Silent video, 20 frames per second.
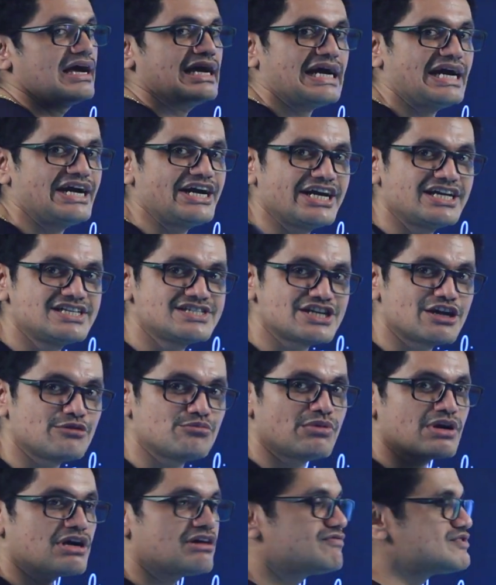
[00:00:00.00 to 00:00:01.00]
contains
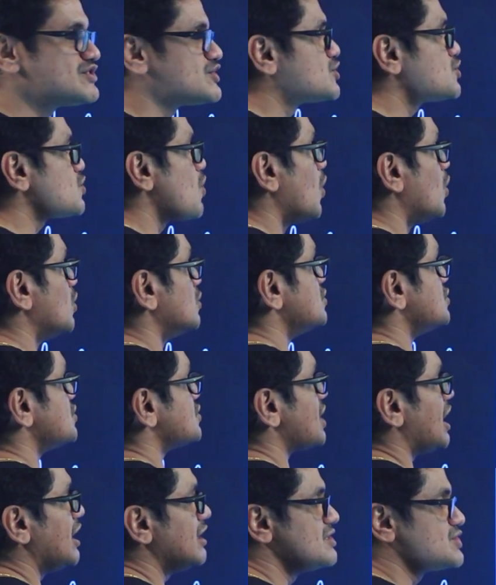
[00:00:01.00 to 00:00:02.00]
number of stones
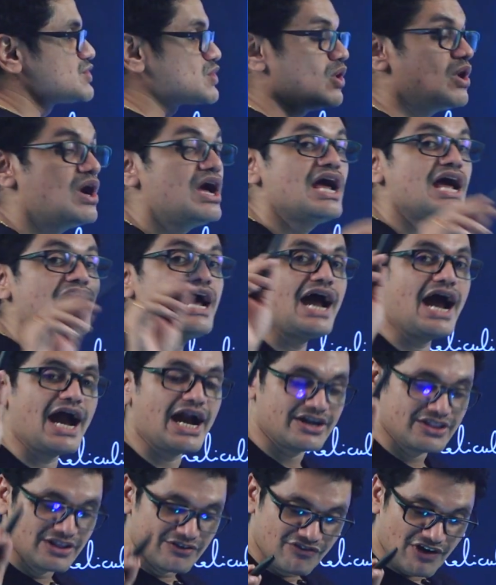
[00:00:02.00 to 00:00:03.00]
also,
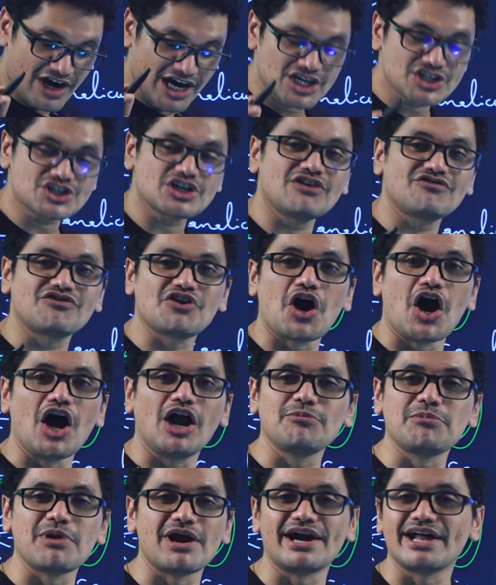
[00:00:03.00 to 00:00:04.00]
and the function of
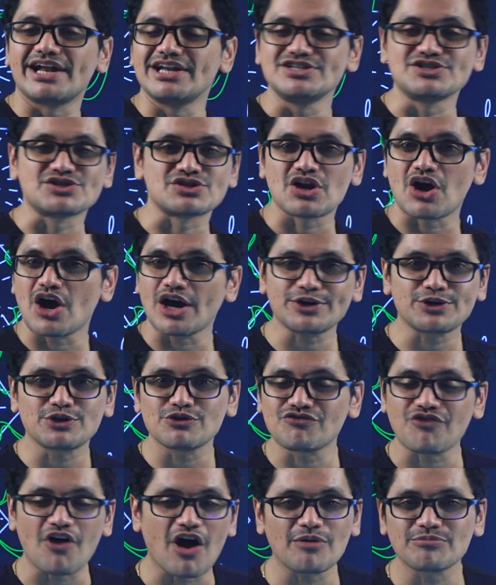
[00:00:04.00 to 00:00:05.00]
gallbladder is not to
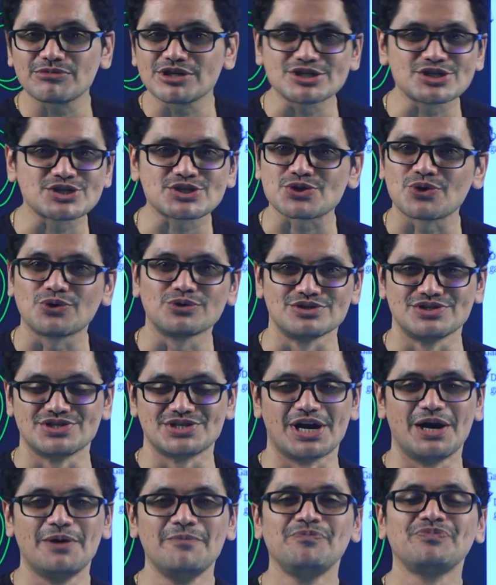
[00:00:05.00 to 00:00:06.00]
form the stones.
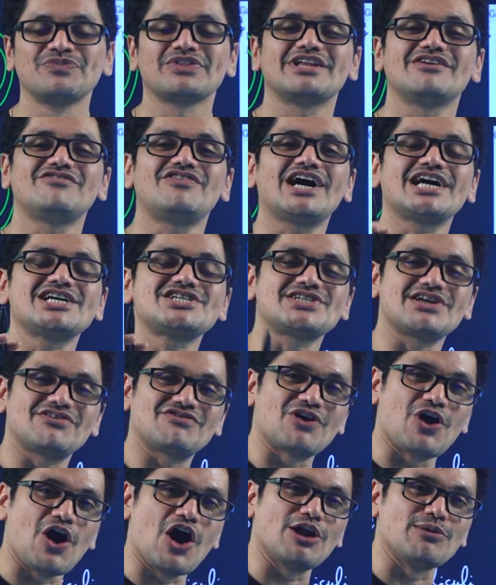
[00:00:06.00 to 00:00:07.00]
The function of
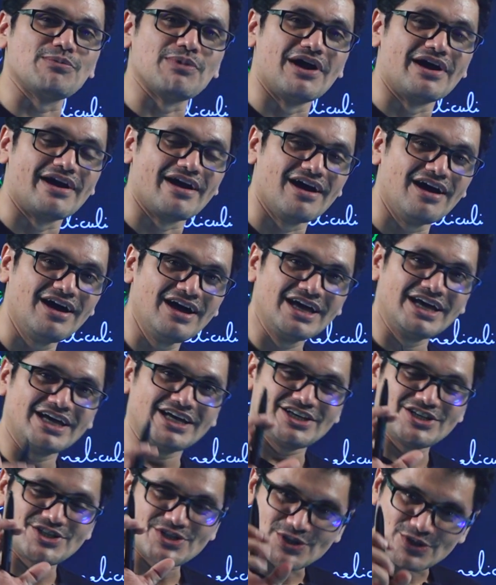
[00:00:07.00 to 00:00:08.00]
gallbladder
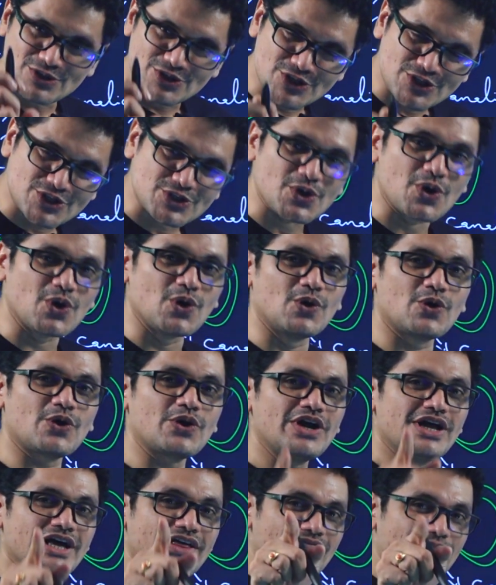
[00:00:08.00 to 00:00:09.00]
is to store
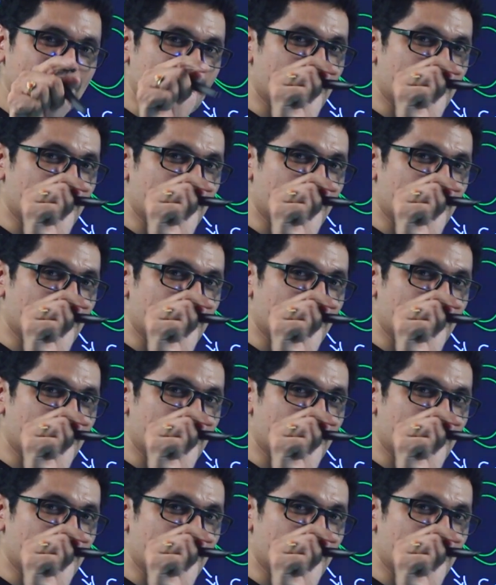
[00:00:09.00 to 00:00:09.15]
the